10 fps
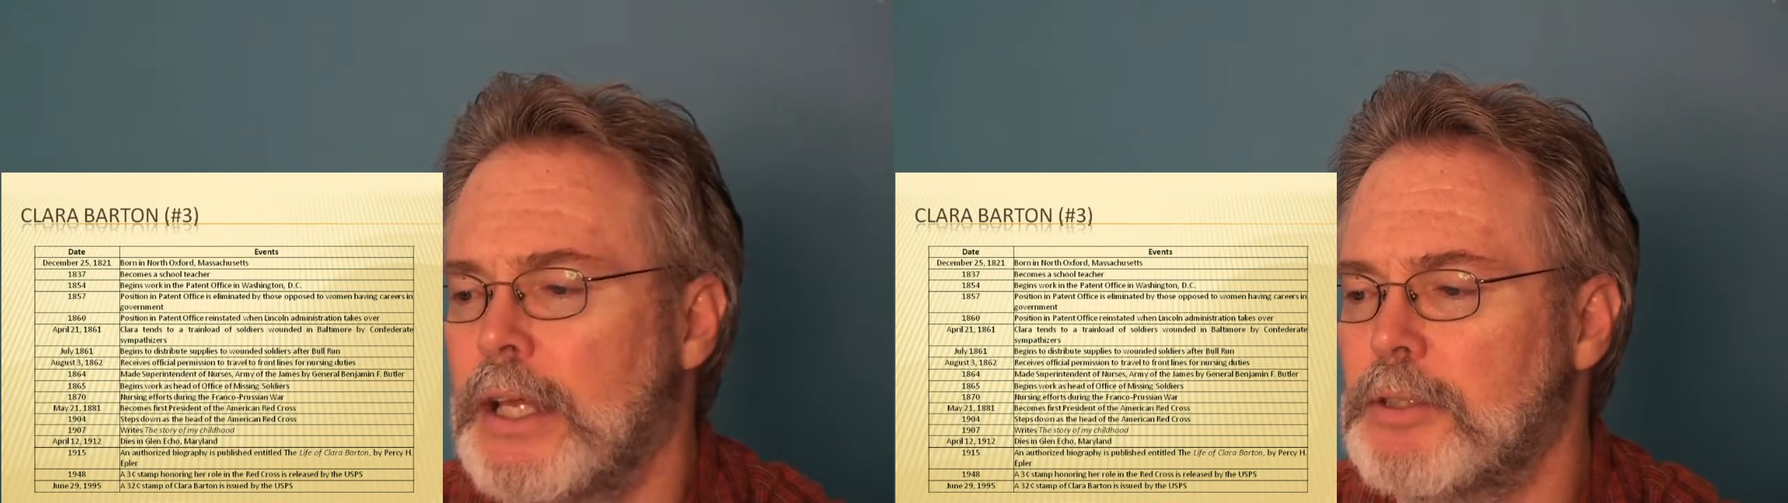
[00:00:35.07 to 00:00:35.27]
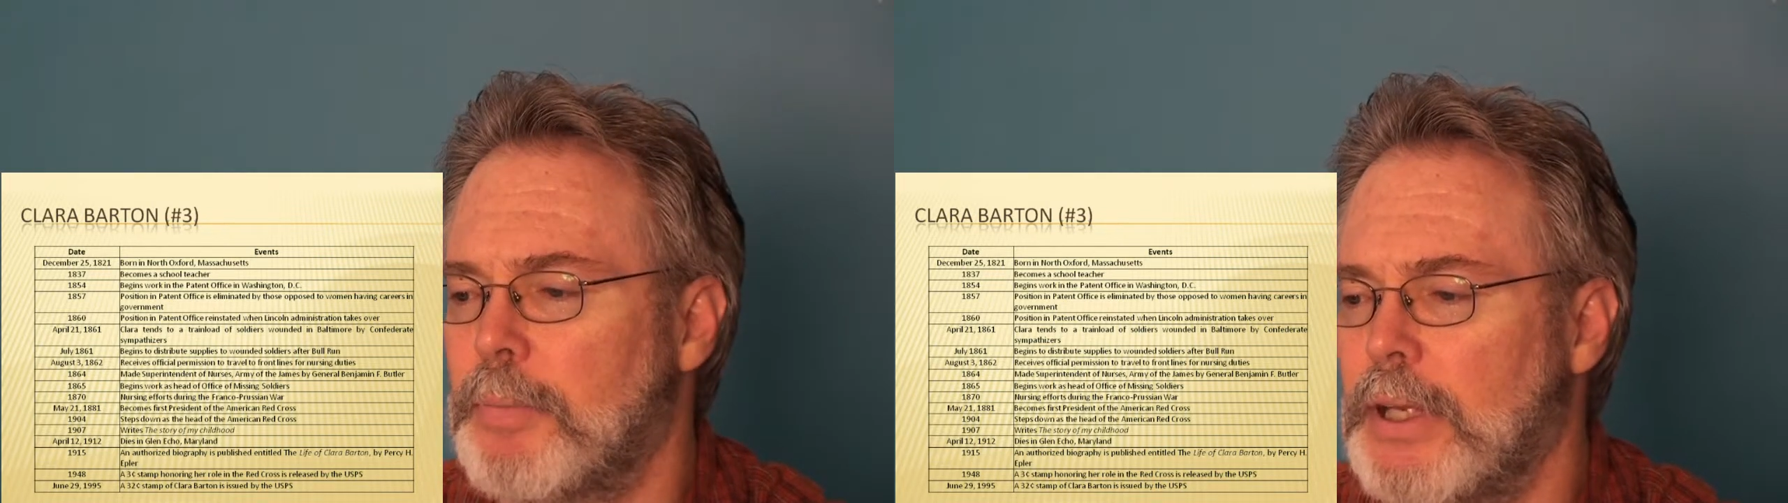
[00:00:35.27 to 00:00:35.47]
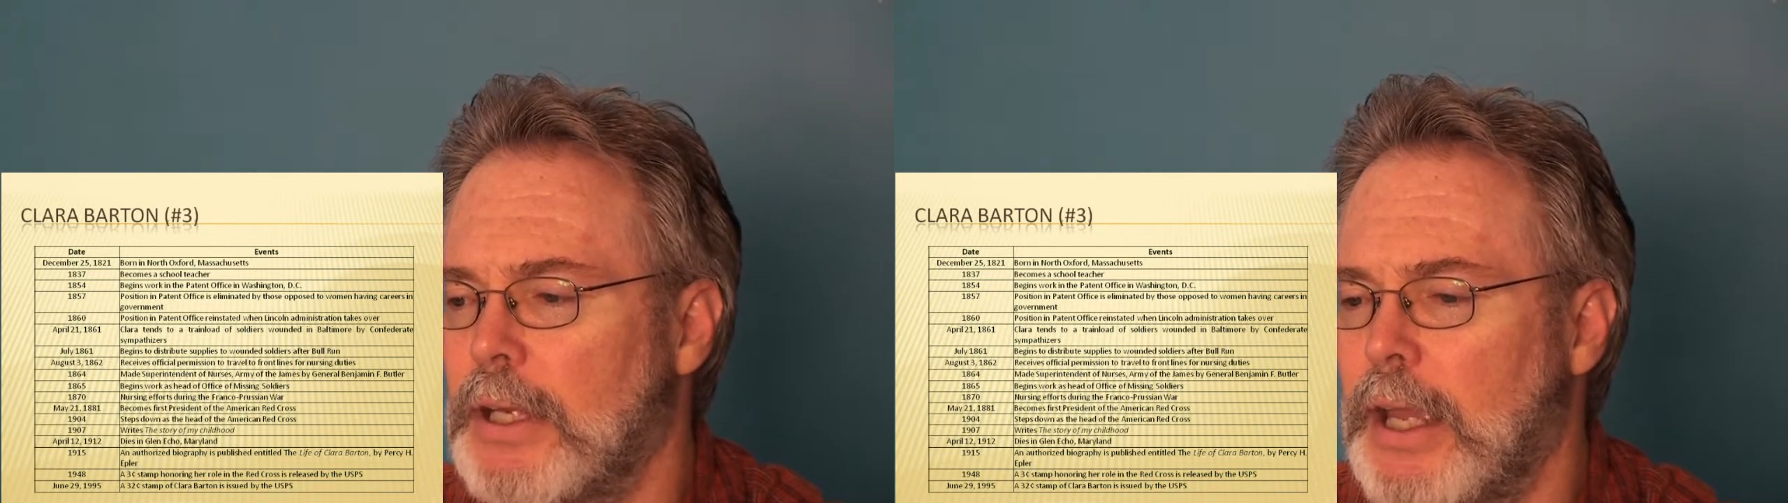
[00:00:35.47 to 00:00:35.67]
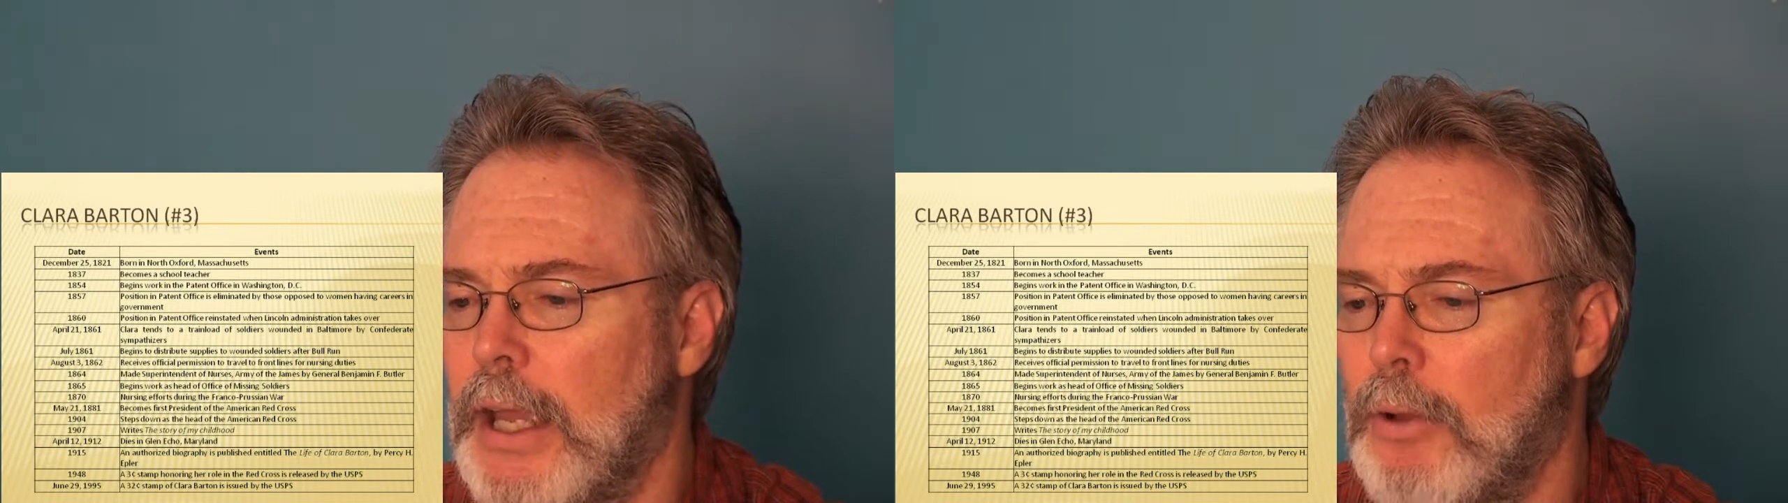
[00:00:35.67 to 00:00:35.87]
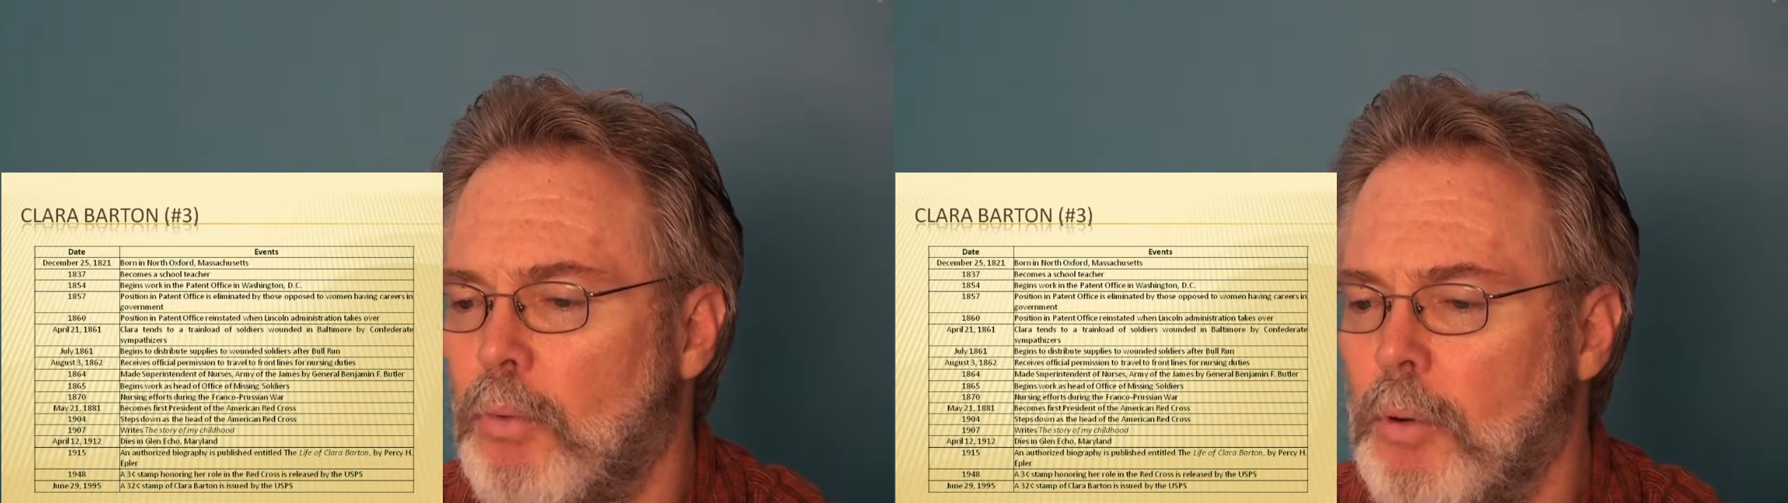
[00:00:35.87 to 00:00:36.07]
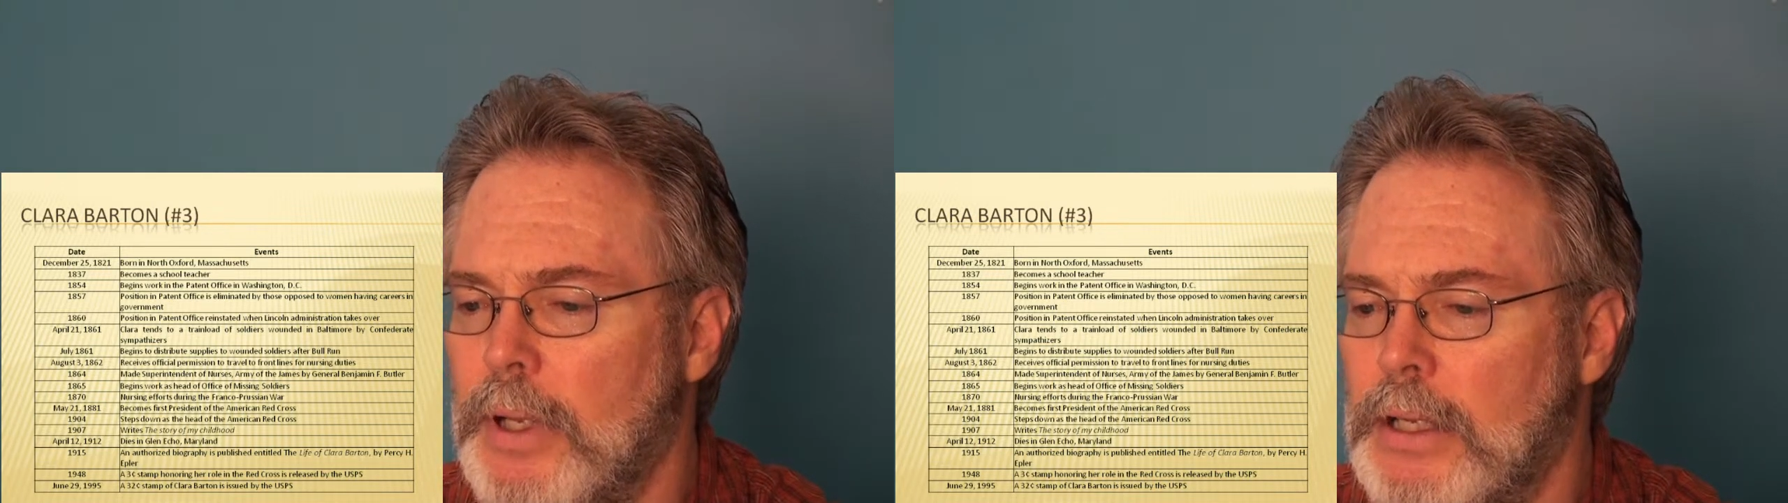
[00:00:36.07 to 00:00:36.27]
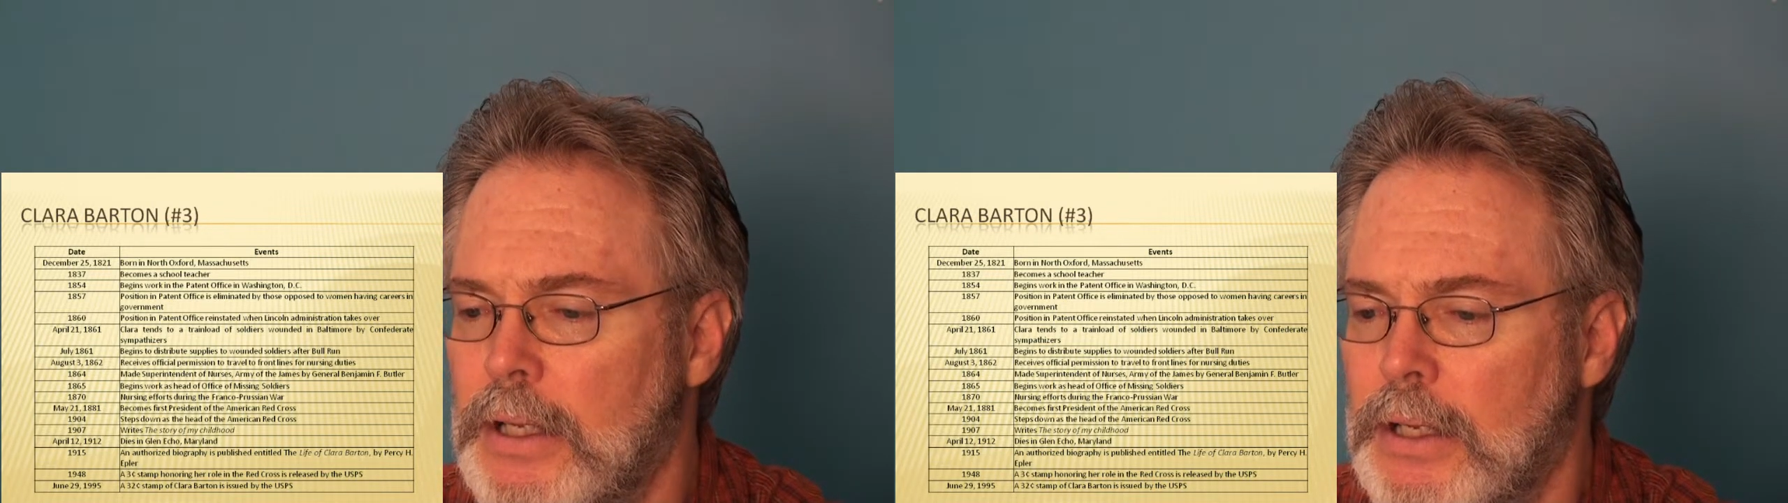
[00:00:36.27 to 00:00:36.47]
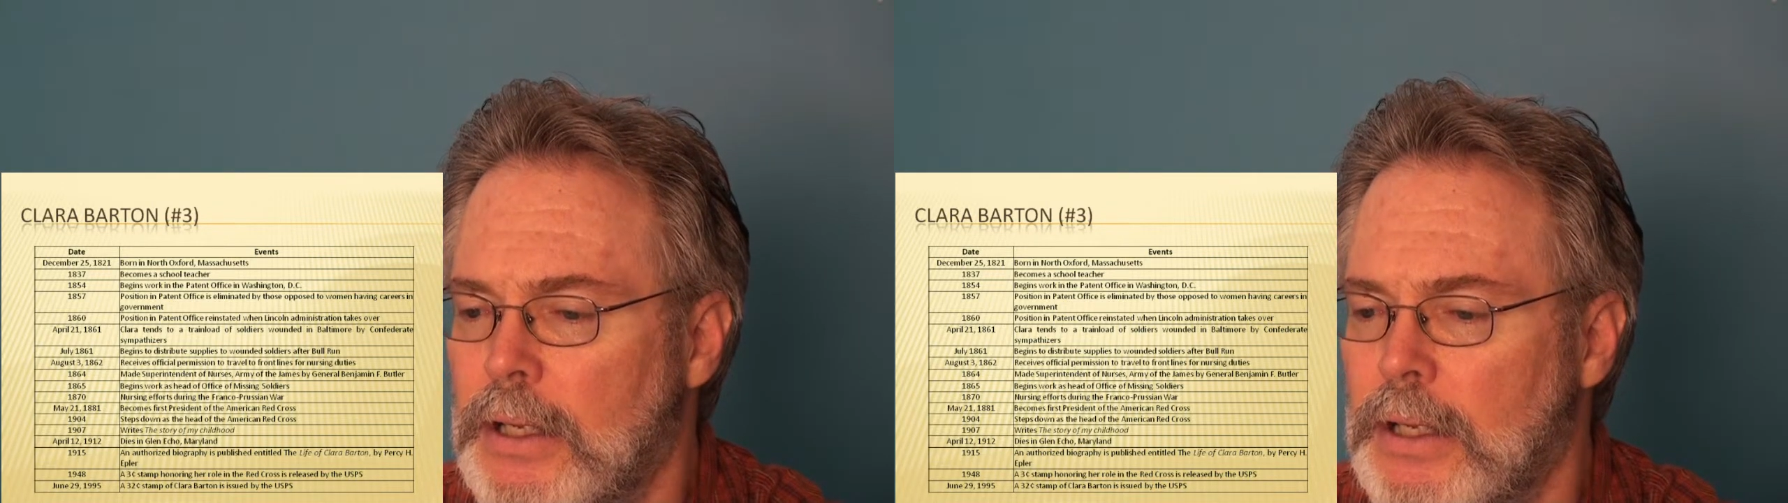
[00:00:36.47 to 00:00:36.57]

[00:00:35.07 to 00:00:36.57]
as being a woman